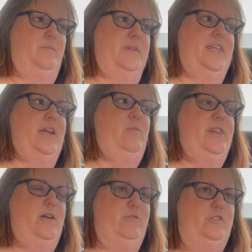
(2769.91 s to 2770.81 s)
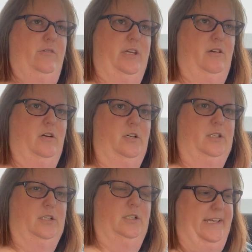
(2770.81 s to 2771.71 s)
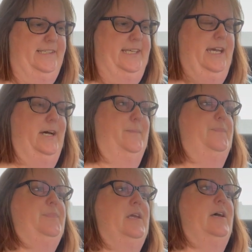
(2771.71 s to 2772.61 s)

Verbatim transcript: But then when they were doing her exam